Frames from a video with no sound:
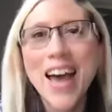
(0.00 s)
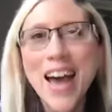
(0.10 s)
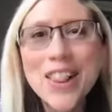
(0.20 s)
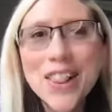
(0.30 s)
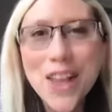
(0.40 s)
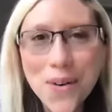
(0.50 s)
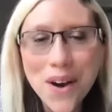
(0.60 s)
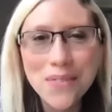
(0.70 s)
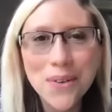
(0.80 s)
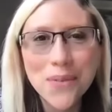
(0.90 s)
Hello,
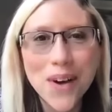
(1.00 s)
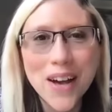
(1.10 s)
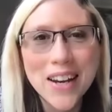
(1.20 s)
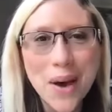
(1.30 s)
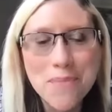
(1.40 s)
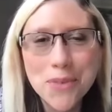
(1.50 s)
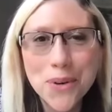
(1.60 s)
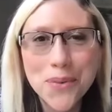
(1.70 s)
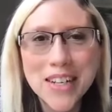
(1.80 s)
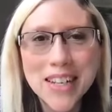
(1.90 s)
everyone. I'm
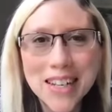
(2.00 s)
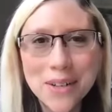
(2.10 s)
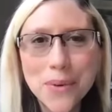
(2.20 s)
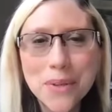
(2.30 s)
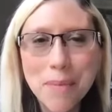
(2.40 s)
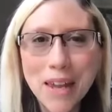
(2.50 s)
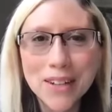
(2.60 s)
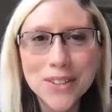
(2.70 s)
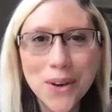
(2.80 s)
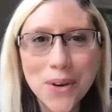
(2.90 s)
Corinna here with
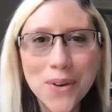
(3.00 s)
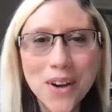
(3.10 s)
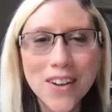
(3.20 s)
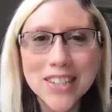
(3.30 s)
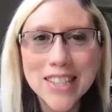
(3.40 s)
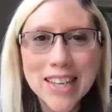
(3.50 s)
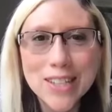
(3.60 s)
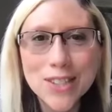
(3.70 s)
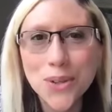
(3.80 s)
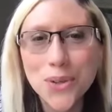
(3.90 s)
Metal Toad on
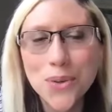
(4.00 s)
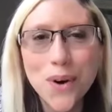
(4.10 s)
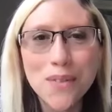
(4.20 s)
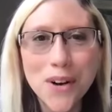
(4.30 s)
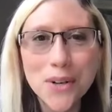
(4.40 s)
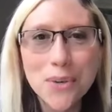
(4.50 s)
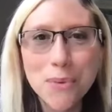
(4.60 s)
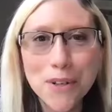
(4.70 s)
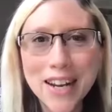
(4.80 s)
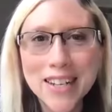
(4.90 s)
day 2 of our
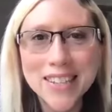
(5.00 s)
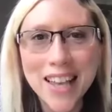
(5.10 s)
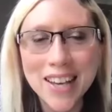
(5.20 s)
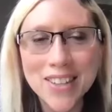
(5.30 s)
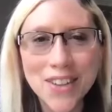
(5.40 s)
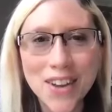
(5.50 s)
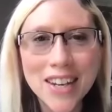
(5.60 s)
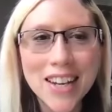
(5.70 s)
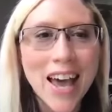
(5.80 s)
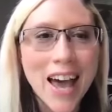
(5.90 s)
Kubernetes
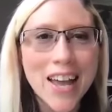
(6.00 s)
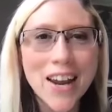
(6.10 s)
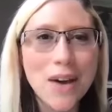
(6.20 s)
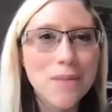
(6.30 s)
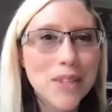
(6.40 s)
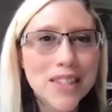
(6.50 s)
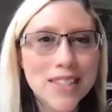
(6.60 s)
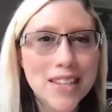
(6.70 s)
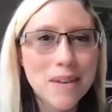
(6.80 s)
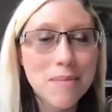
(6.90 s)
Hackathon, and I'm with
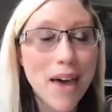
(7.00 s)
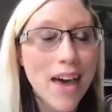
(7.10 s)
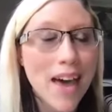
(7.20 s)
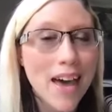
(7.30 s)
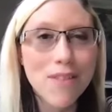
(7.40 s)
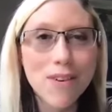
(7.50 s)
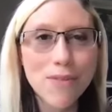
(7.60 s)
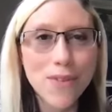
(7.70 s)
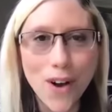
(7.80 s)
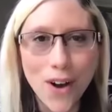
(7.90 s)
Team
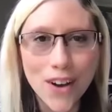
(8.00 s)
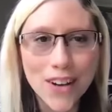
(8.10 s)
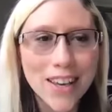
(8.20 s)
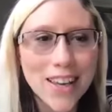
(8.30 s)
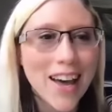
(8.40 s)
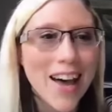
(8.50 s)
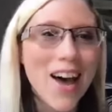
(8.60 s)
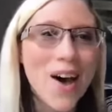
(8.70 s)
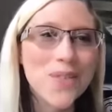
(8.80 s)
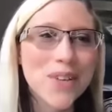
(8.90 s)
Heavy Frog
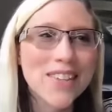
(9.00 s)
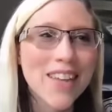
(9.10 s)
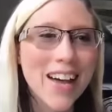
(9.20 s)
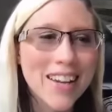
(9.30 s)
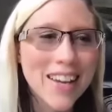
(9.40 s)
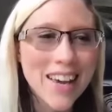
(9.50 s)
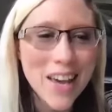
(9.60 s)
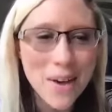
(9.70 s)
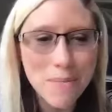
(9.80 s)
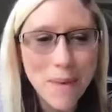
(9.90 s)
with Nadia
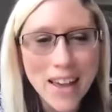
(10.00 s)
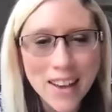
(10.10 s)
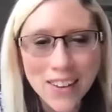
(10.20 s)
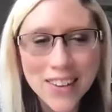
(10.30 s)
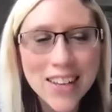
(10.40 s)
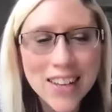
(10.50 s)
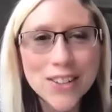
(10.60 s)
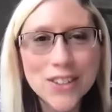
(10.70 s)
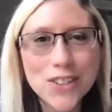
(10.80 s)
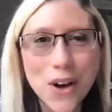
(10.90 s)
and Michael here
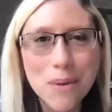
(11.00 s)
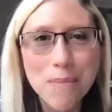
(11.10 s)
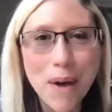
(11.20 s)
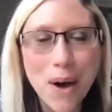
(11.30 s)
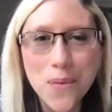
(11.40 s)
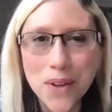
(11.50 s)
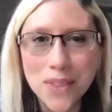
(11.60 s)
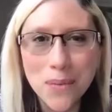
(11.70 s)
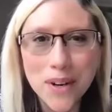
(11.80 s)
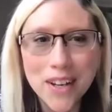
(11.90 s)
to talk about what
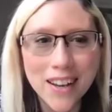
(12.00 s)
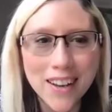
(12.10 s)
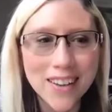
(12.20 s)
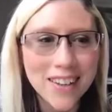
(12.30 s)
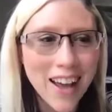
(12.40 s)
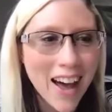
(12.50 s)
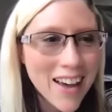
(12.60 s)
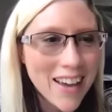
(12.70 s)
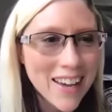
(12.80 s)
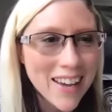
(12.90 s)
they're working on.
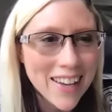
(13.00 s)
Hi.